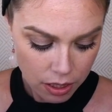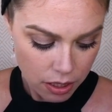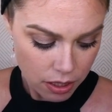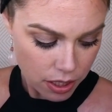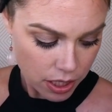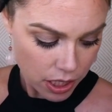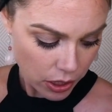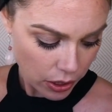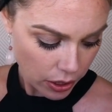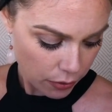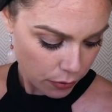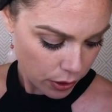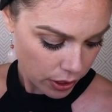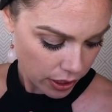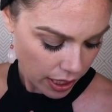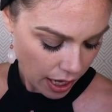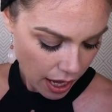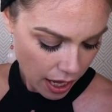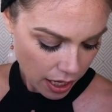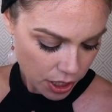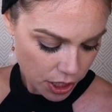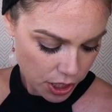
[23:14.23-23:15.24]
So I've got a
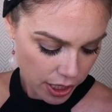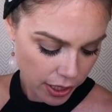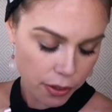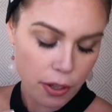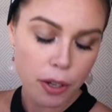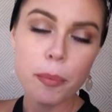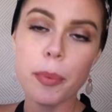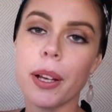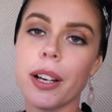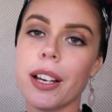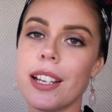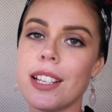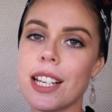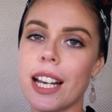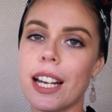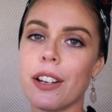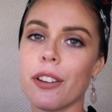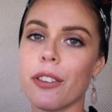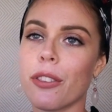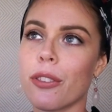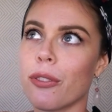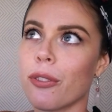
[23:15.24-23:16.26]
heart chakra blockage
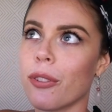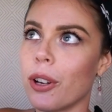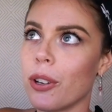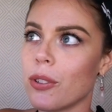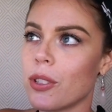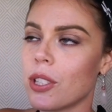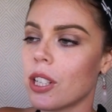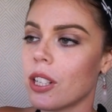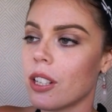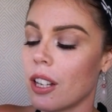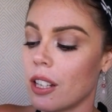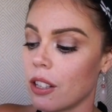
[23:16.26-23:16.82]
and a throat.